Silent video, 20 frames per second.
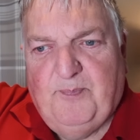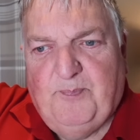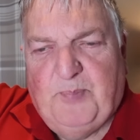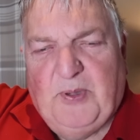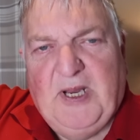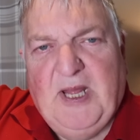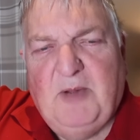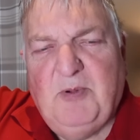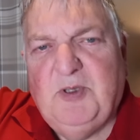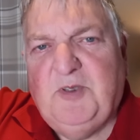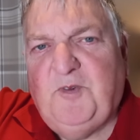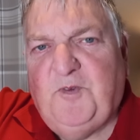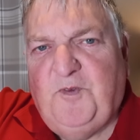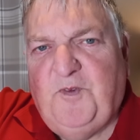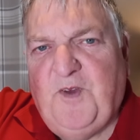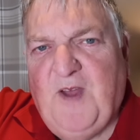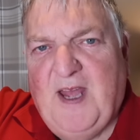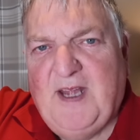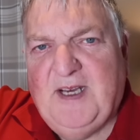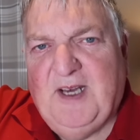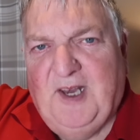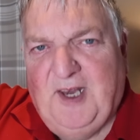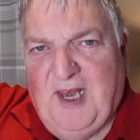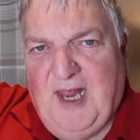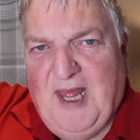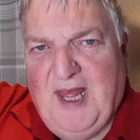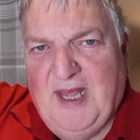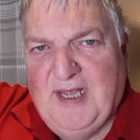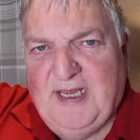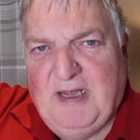But I was fed a
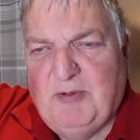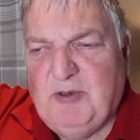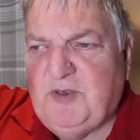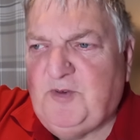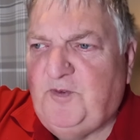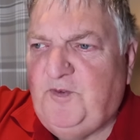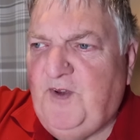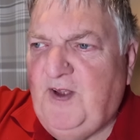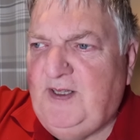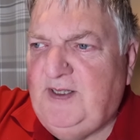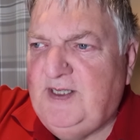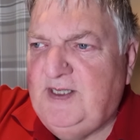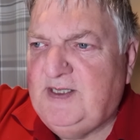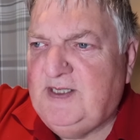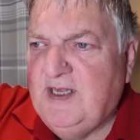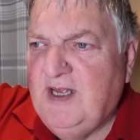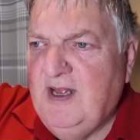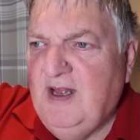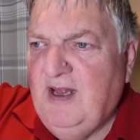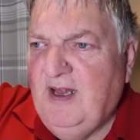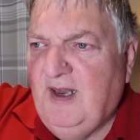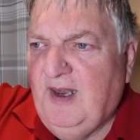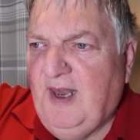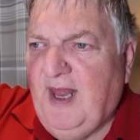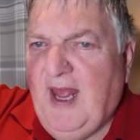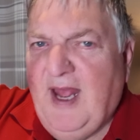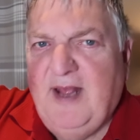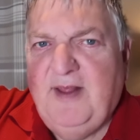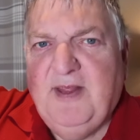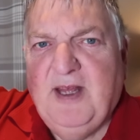lie. I was fed this
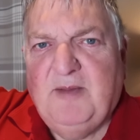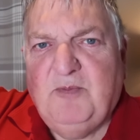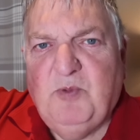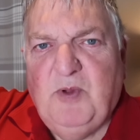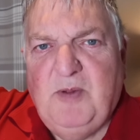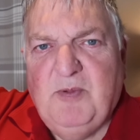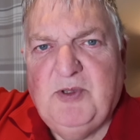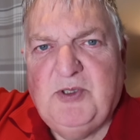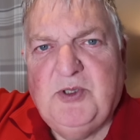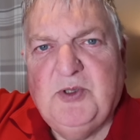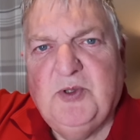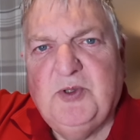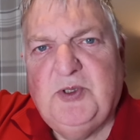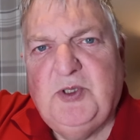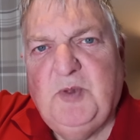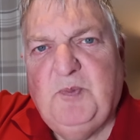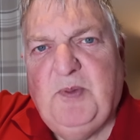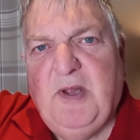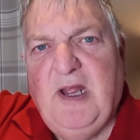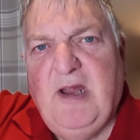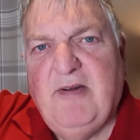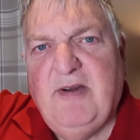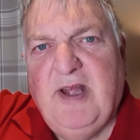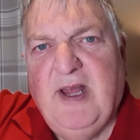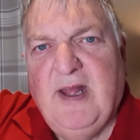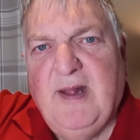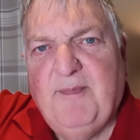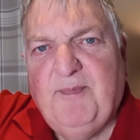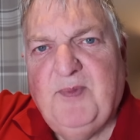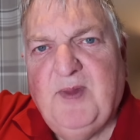lie that we were so
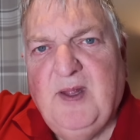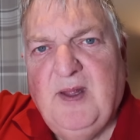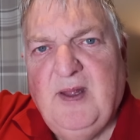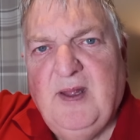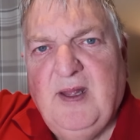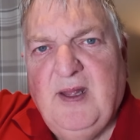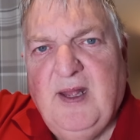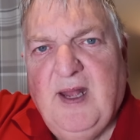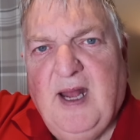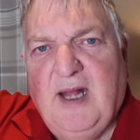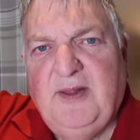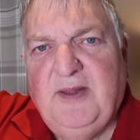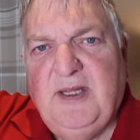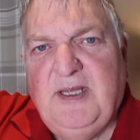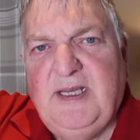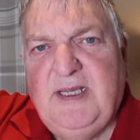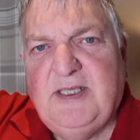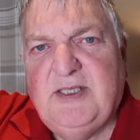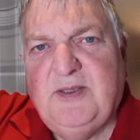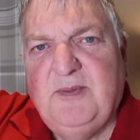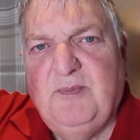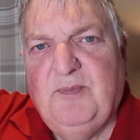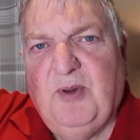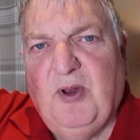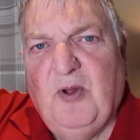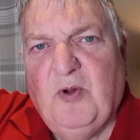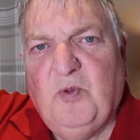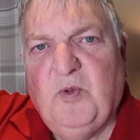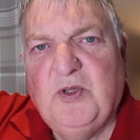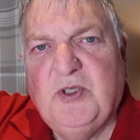superior and the Eastern
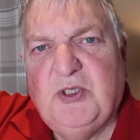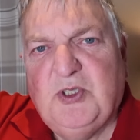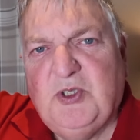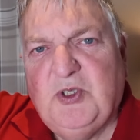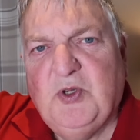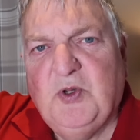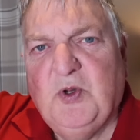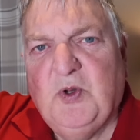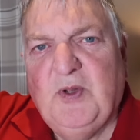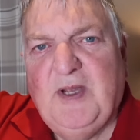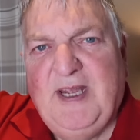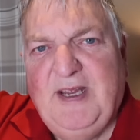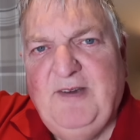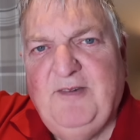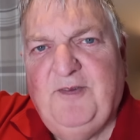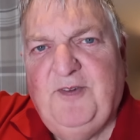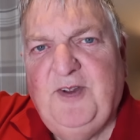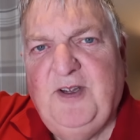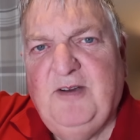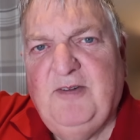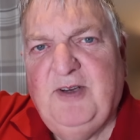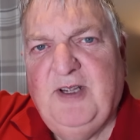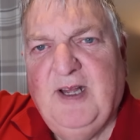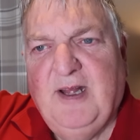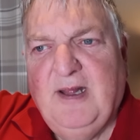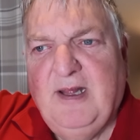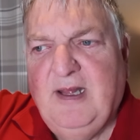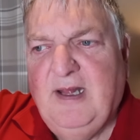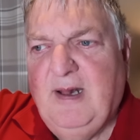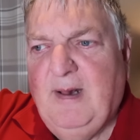Bloc was so inferior.